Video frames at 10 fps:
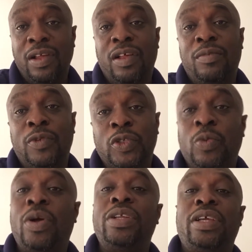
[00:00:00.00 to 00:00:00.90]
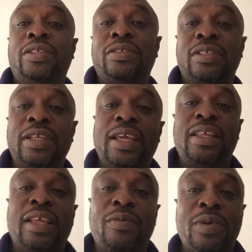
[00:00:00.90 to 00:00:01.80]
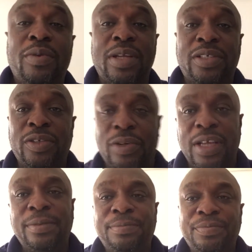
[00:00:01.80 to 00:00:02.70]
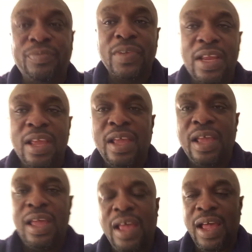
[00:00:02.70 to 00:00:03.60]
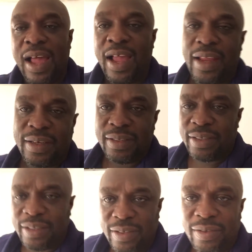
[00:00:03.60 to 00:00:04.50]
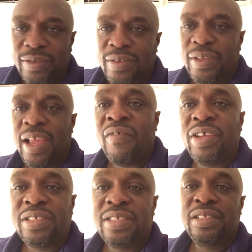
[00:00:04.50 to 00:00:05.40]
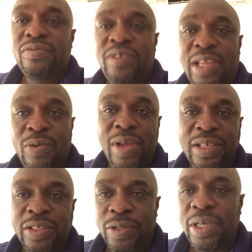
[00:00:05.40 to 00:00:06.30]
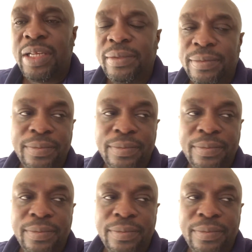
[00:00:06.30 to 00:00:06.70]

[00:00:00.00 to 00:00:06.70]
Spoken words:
almost 1 year to the day that we went solar. And ever since we went solar,